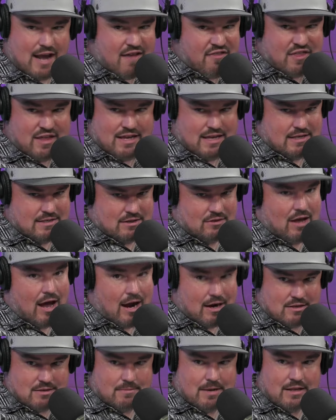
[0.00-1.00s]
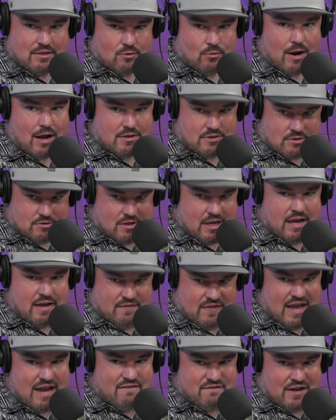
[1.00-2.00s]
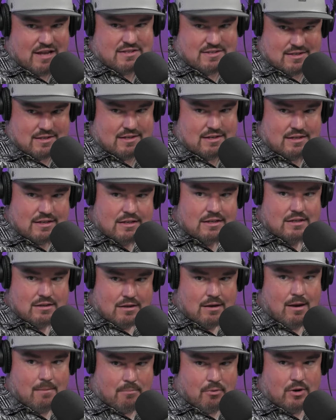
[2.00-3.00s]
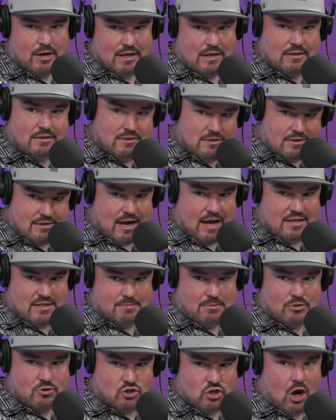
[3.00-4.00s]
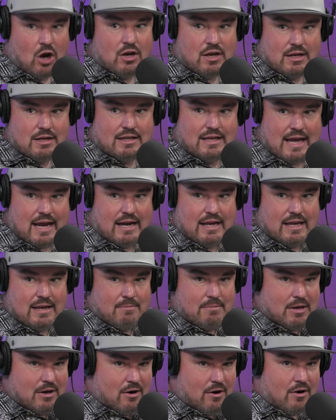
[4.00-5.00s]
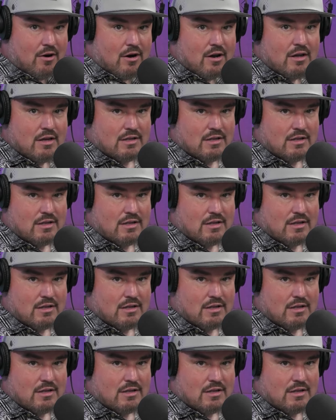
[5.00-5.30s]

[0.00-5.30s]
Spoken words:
I think he's a lock to make the roster. They invested a pretty sizable chunk in getting him here.